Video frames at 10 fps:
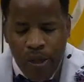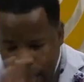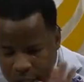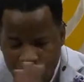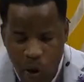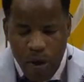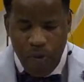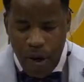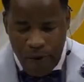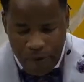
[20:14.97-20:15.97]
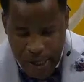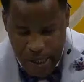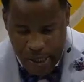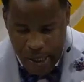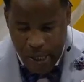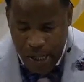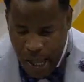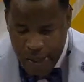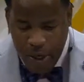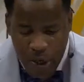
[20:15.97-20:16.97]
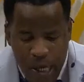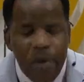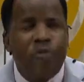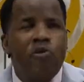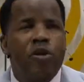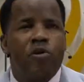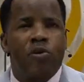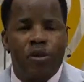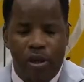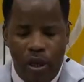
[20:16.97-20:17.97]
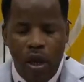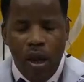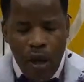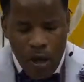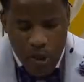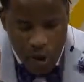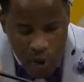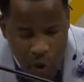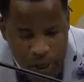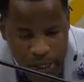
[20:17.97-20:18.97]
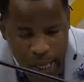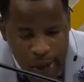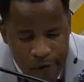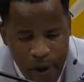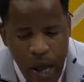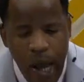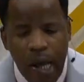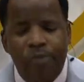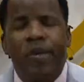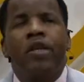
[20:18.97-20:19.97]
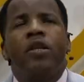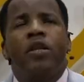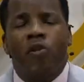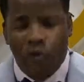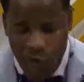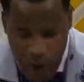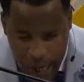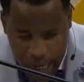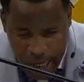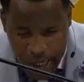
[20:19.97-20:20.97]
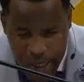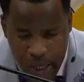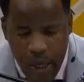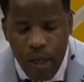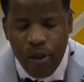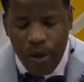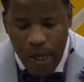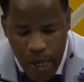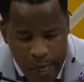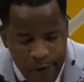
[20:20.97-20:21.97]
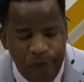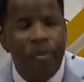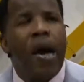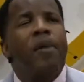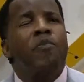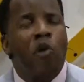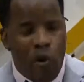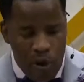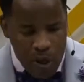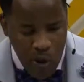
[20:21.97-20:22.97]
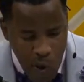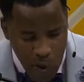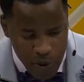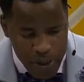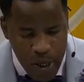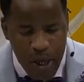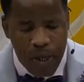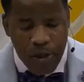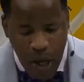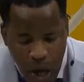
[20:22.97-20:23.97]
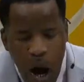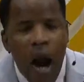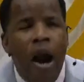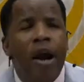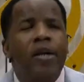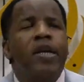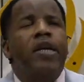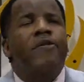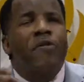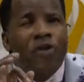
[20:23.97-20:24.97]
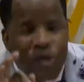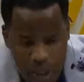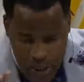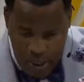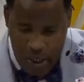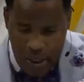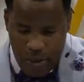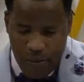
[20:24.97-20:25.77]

That's one way of thinking. And as a Hebrew youth, Joseph had been trained to live by moral code to guard his virginity.